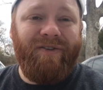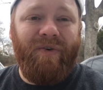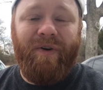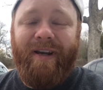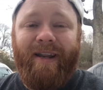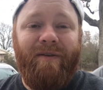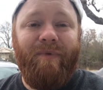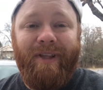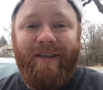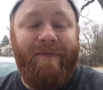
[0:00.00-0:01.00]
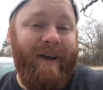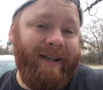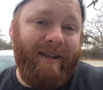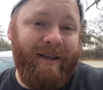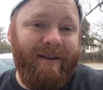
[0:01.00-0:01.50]
to it and it really
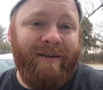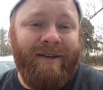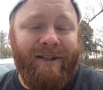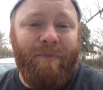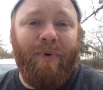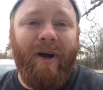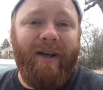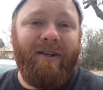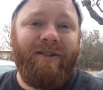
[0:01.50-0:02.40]
defected the product.